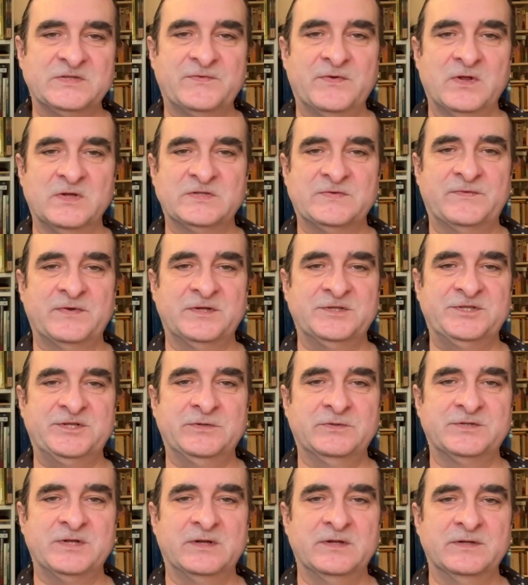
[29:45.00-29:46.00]
philosopher
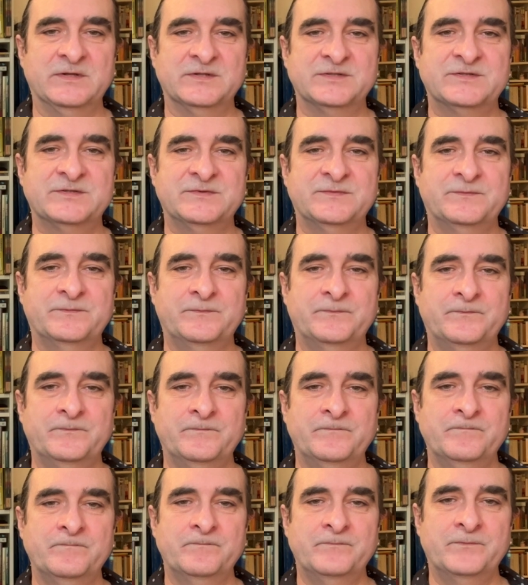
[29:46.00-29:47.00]
Gilles Deleuze,
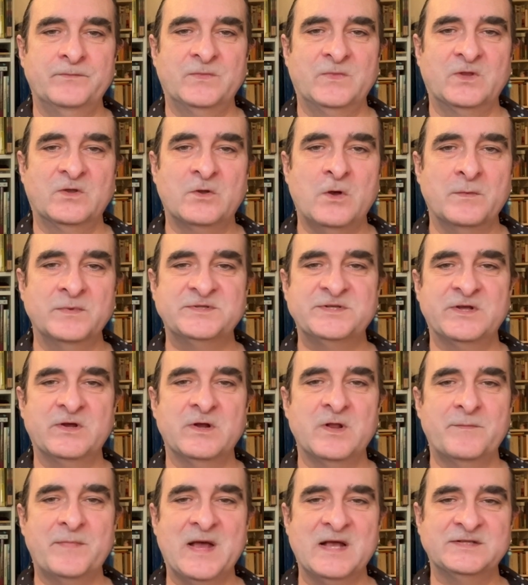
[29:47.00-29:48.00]
commenting
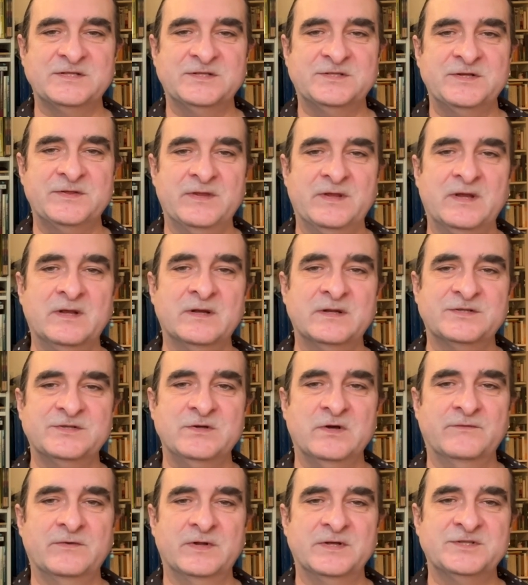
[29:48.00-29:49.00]
on a passage in the English
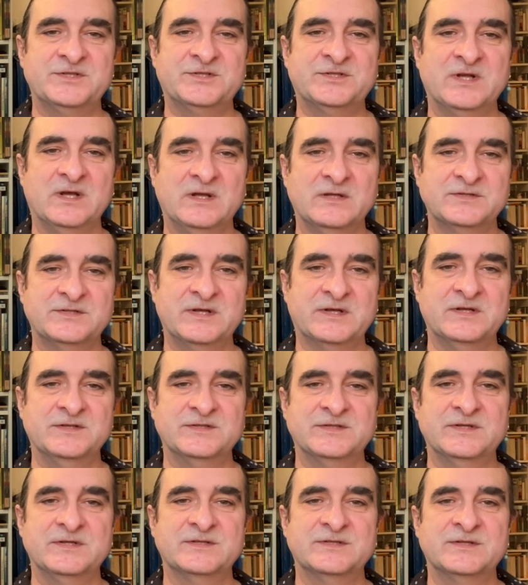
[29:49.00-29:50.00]
novelist Charles
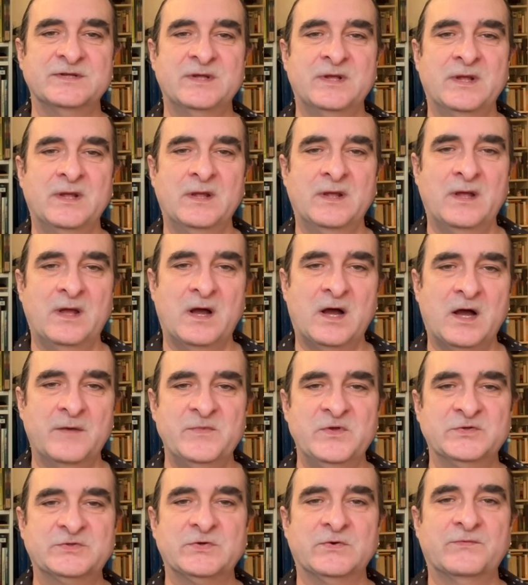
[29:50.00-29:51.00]
Dickens's Our
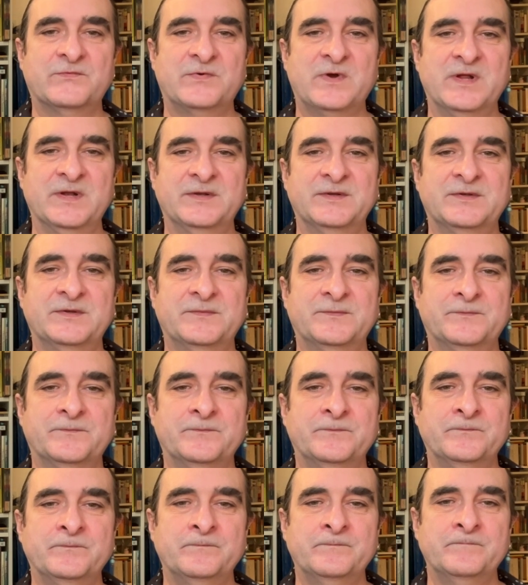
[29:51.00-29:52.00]
Mutual Friend,
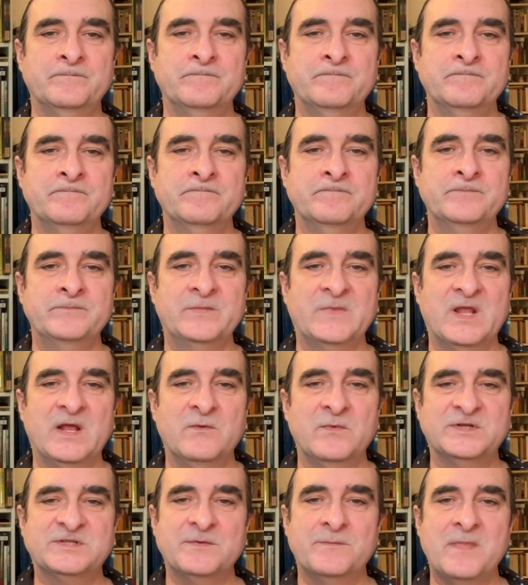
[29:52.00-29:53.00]
in
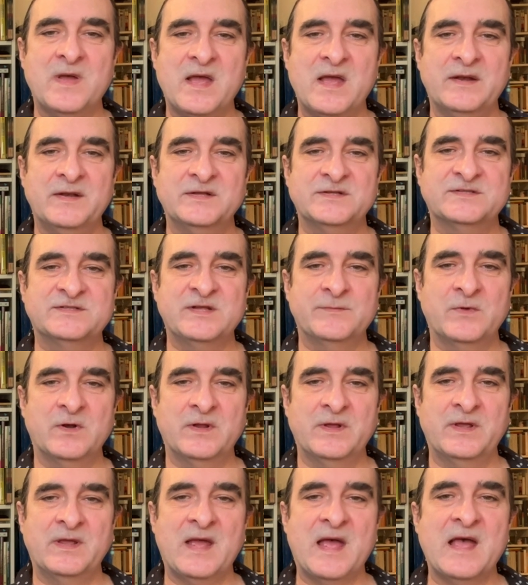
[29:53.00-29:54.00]
which a man is
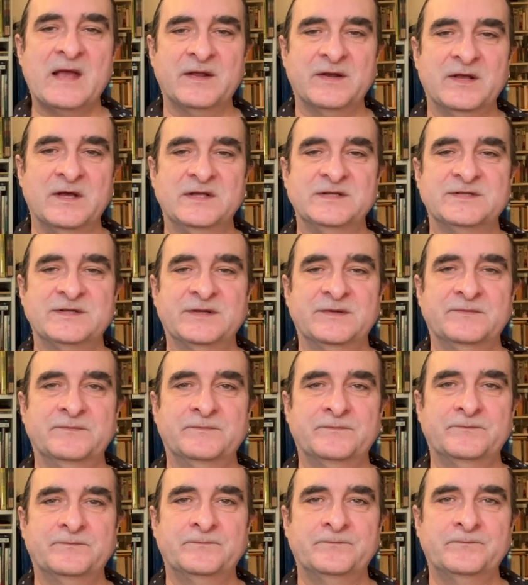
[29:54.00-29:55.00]
similarly agonizing,
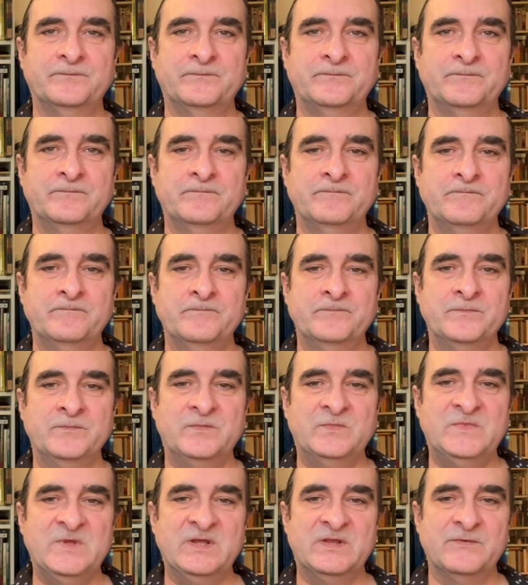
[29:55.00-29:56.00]

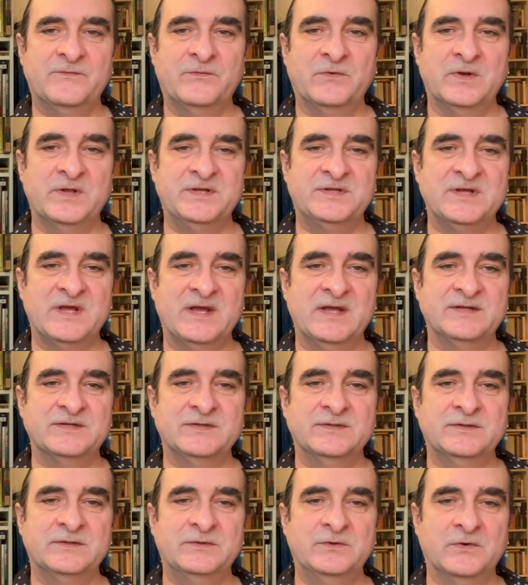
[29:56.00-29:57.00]
neither fully dead
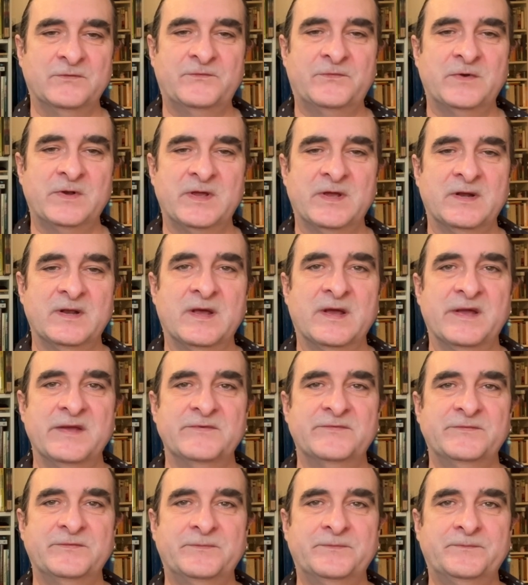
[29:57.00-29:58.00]
nor fully
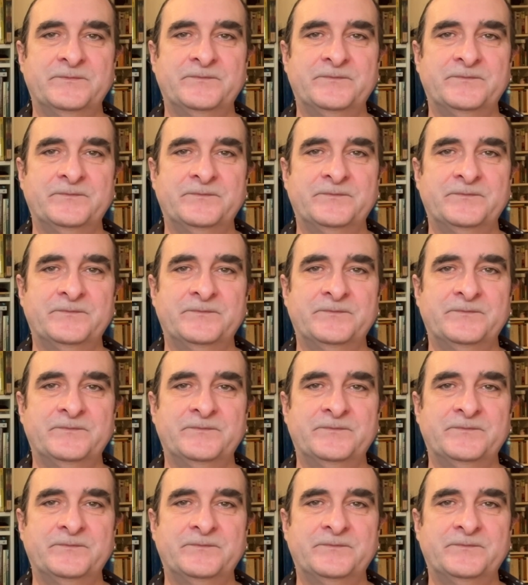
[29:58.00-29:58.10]
alive.